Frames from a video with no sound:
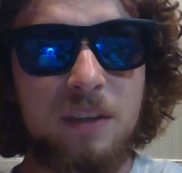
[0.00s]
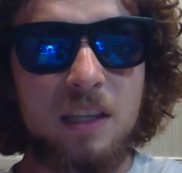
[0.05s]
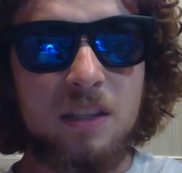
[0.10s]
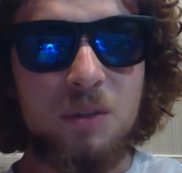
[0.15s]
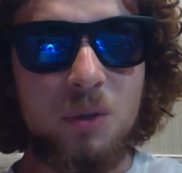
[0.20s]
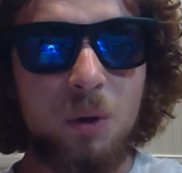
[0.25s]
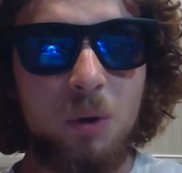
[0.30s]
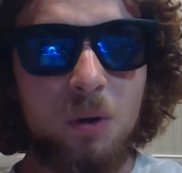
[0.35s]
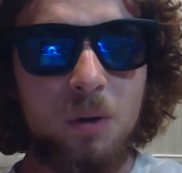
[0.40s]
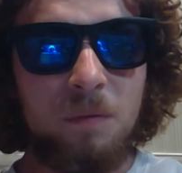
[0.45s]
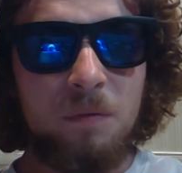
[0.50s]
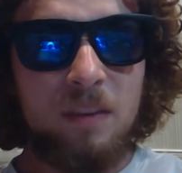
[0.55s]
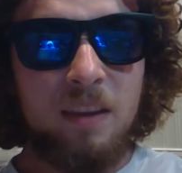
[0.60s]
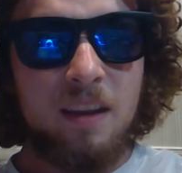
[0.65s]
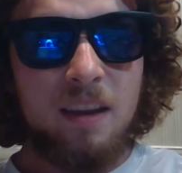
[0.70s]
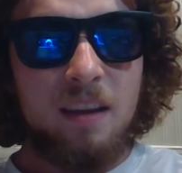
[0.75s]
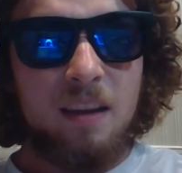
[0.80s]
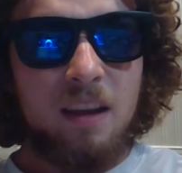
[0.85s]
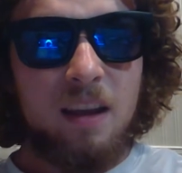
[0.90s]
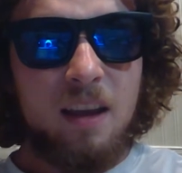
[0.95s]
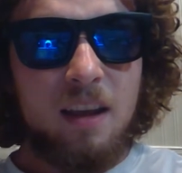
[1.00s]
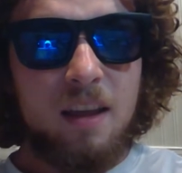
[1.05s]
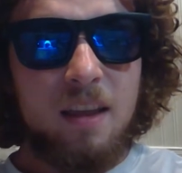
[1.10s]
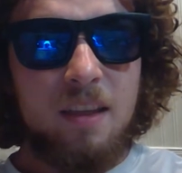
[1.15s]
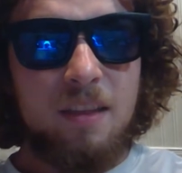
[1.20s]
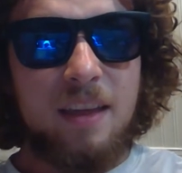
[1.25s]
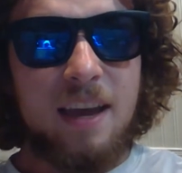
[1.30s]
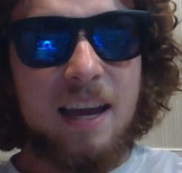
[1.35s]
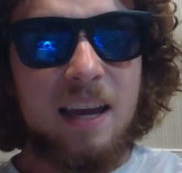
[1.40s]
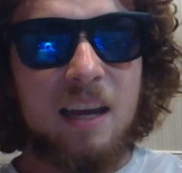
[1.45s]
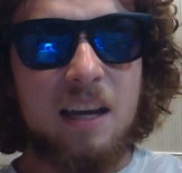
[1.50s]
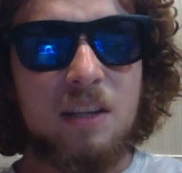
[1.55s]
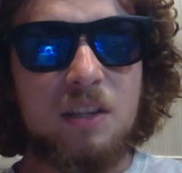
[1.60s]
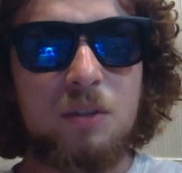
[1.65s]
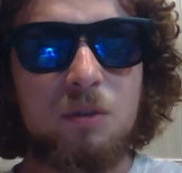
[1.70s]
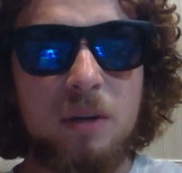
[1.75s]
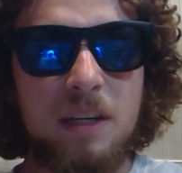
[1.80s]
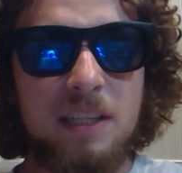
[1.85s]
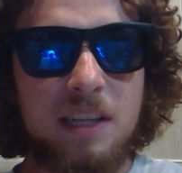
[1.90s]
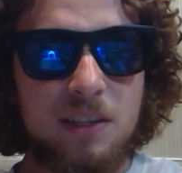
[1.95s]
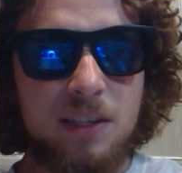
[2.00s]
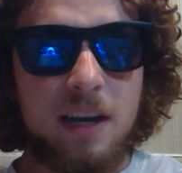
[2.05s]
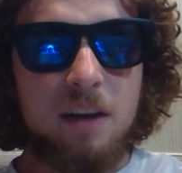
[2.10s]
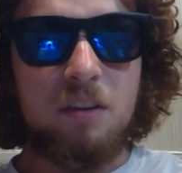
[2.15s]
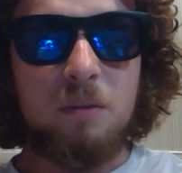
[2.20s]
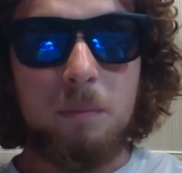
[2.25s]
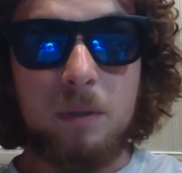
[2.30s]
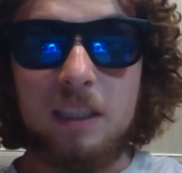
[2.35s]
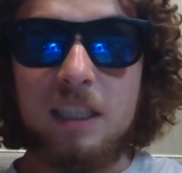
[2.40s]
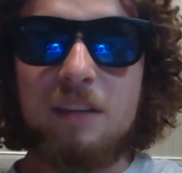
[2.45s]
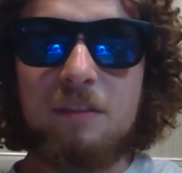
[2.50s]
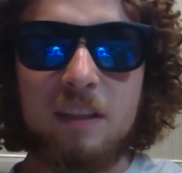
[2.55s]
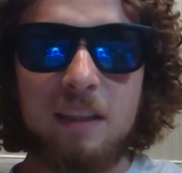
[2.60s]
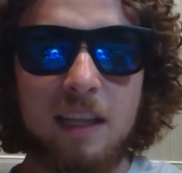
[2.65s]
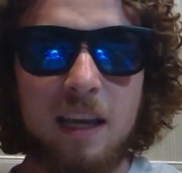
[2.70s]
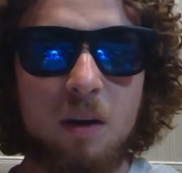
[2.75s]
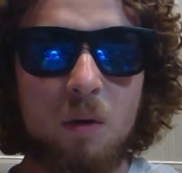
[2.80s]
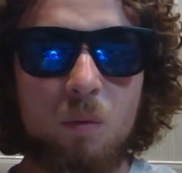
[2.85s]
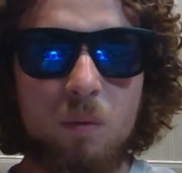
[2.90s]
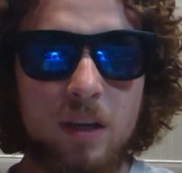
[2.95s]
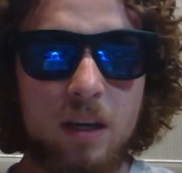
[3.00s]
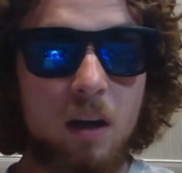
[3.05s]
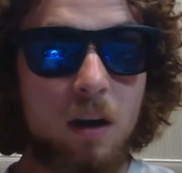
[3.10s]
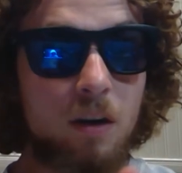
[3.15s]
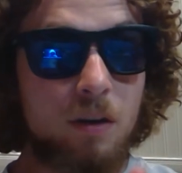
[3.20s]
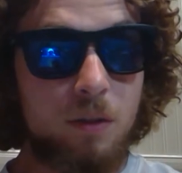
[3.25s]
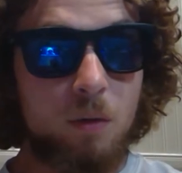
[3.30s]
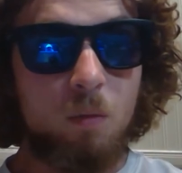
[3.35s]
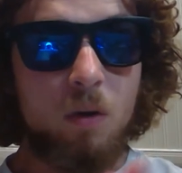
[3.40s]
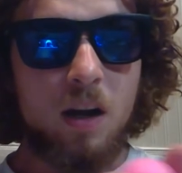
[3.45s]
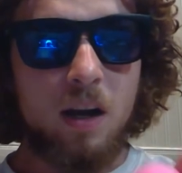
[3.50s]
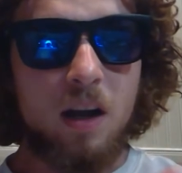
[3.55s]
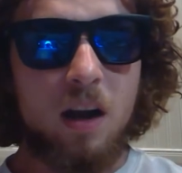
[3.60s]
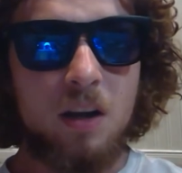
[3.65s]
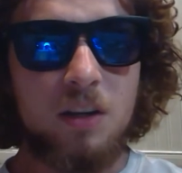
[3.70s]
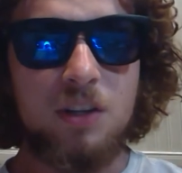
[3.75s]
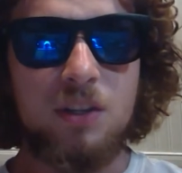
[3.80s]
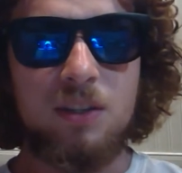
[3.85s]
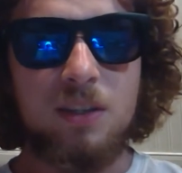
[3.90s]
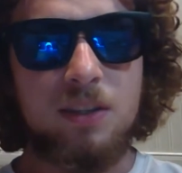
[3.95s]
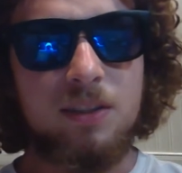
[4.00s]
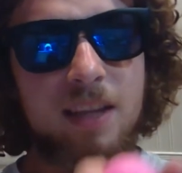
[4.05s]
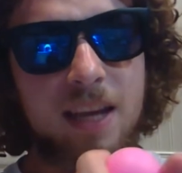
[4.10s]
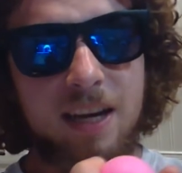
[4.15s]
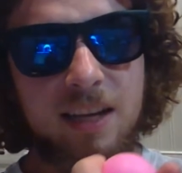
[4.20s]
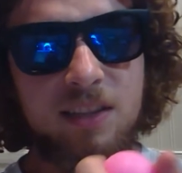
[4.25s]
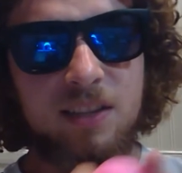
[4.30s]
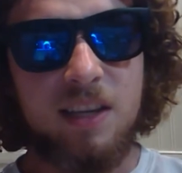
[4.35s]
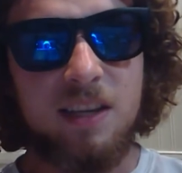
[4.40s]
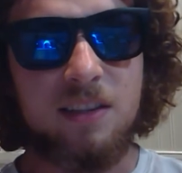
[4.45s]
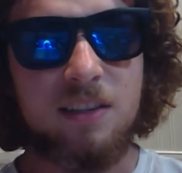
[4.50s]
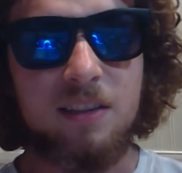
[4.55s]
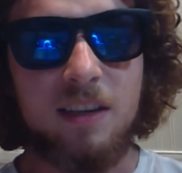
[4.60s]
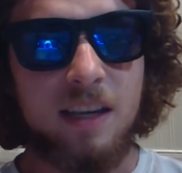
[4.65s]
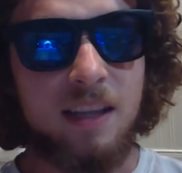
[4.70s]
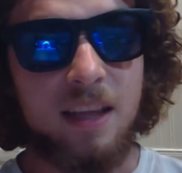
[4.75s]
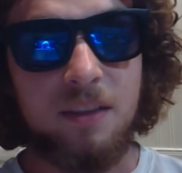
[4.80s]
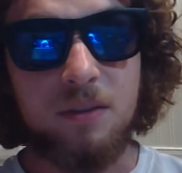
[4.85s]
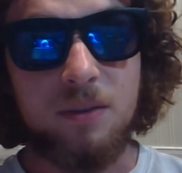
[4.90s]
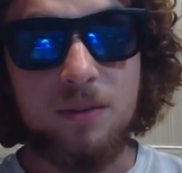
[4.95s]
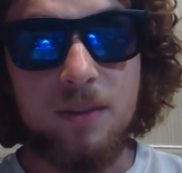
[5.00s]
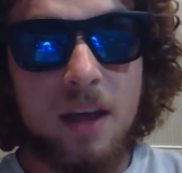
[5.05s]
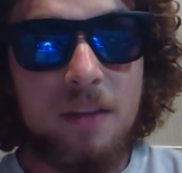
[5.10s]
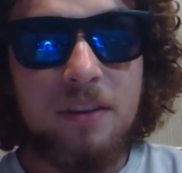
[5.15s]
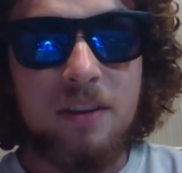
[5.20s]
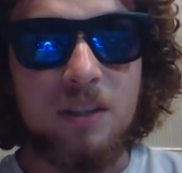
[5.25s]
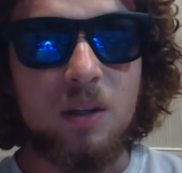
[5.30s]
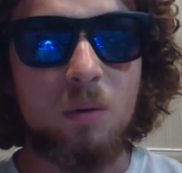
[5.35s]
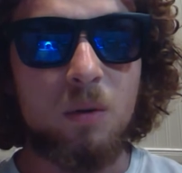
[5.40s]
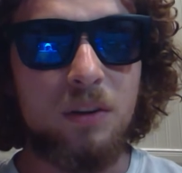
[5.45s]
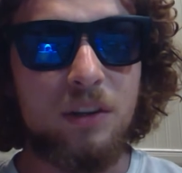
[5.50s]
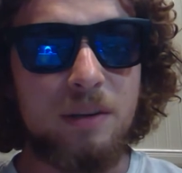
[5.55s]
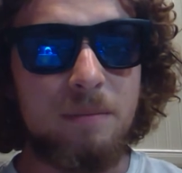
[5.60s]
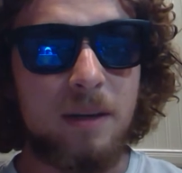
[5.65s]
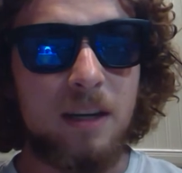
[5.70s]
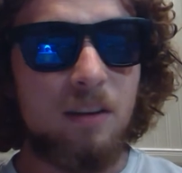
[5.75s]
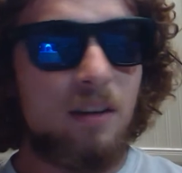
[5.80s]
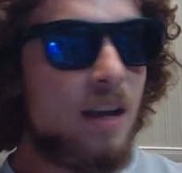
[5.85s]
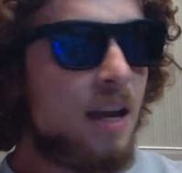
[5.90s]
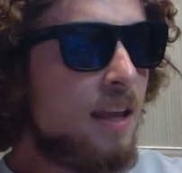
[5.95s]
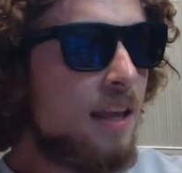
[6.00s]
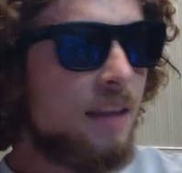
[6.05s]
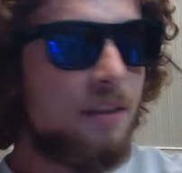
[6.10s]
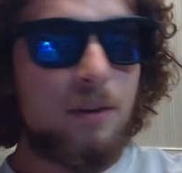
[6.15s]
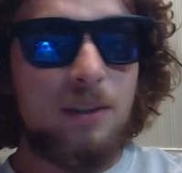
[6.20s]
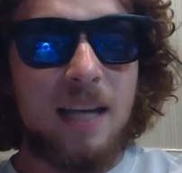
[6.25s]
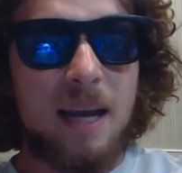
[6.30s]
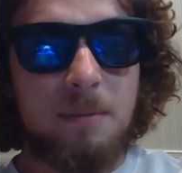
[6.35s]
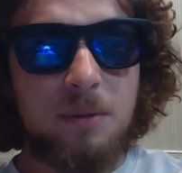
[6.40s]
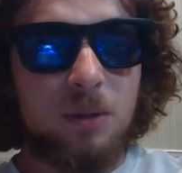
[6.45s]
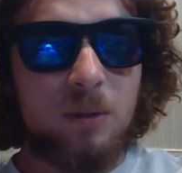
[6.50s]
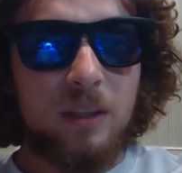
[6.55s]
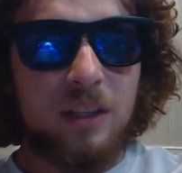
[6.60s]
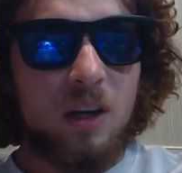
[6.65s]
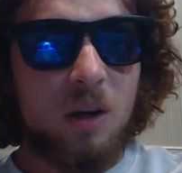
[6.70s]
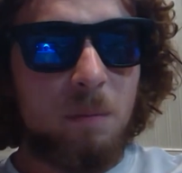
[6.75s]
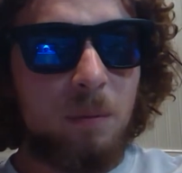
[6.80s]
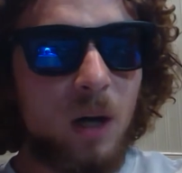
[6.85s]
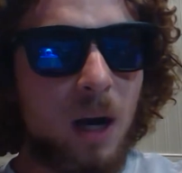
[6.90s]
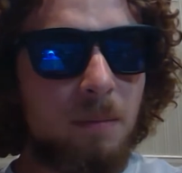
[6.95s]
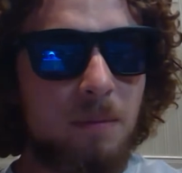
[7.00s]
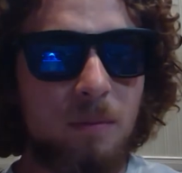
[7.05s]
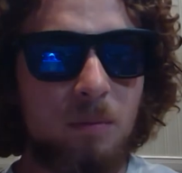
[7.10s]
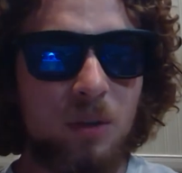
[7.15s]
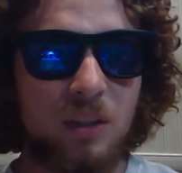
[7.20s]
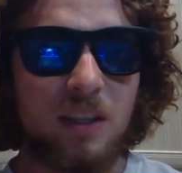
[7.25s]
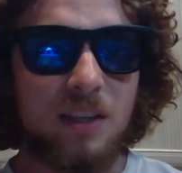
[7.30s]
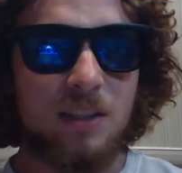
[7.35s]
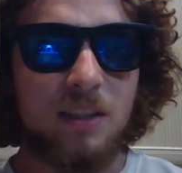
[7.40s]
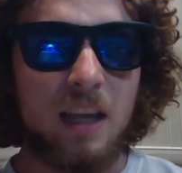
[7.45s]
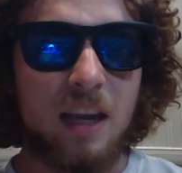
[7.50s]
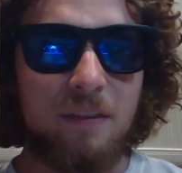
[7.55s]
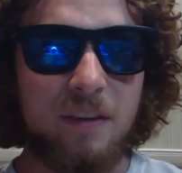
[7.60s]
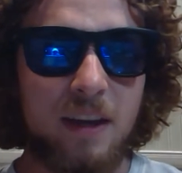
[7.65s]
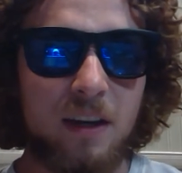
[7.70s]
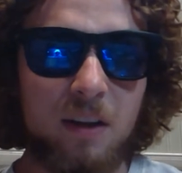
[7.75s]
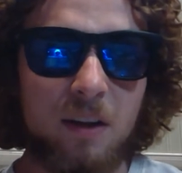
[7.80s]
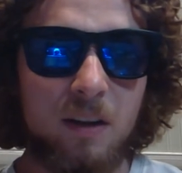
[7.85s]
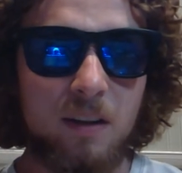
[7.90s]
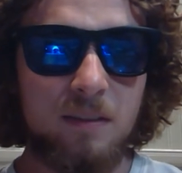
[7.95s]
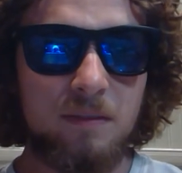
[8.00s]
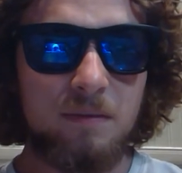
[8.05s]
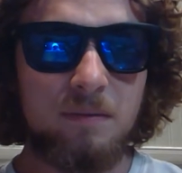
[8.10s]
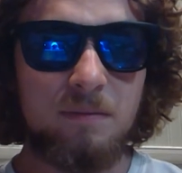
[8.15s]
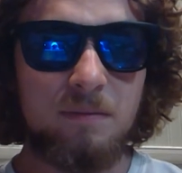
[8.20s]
control that has tricked us out of believing that we are the one consciousness that exists, and that there's nothing to worry about, that there's absolutely no problem with this life at all.